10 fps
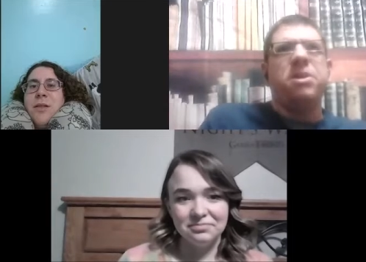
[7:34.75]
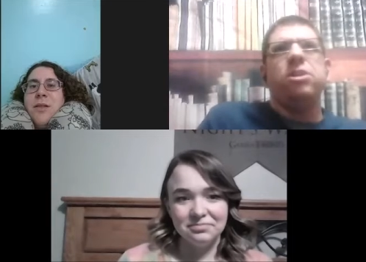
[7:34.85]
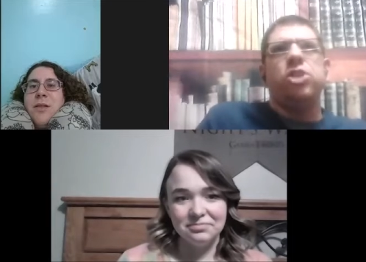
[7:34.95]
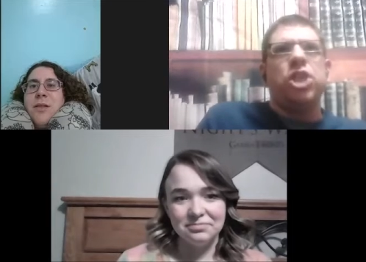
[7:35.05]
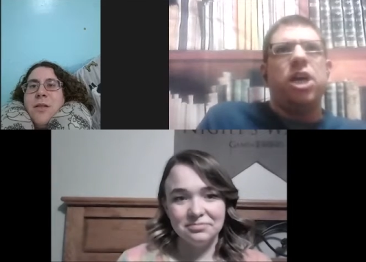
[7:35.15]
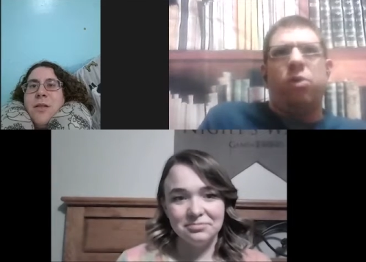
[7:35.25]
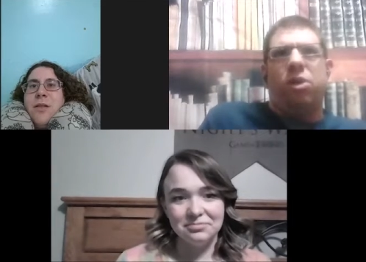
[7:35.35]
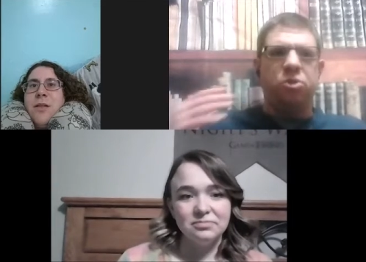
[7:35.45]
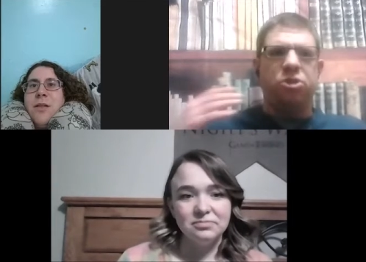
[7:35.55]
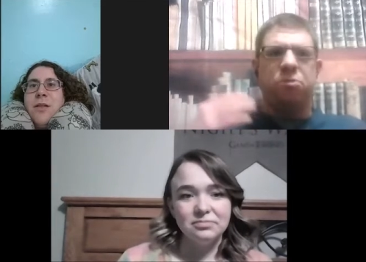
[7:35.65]
Speaker 1: being
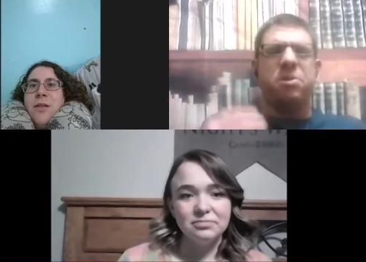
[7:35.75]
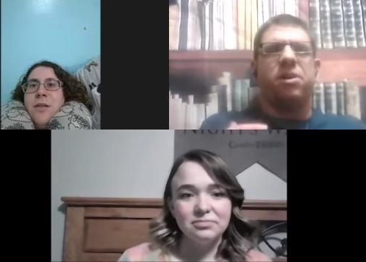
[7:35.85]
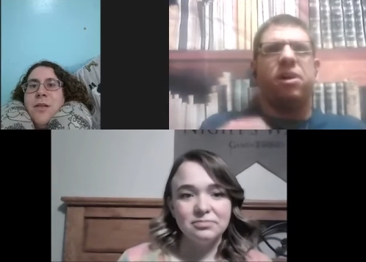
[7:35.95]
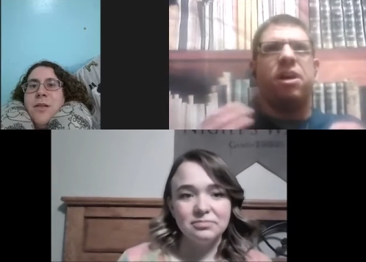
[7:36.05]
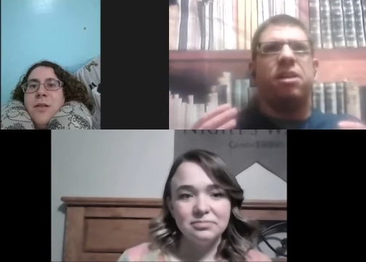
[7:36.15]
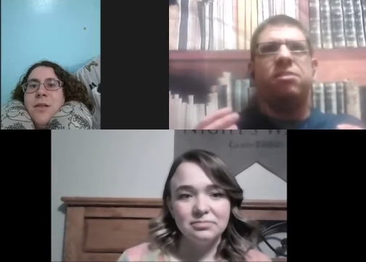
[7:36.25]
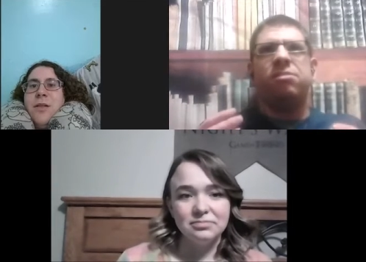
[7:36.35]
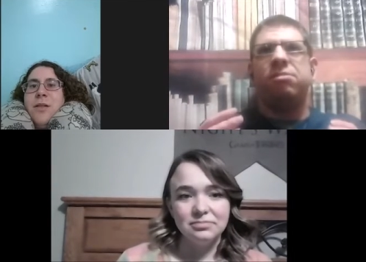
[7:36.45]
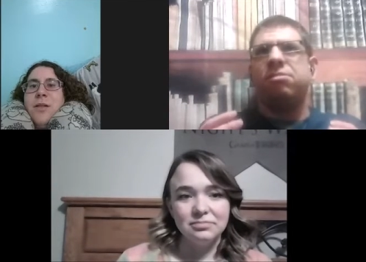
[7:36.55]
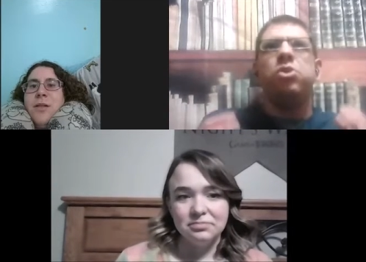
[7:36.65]
general. Just because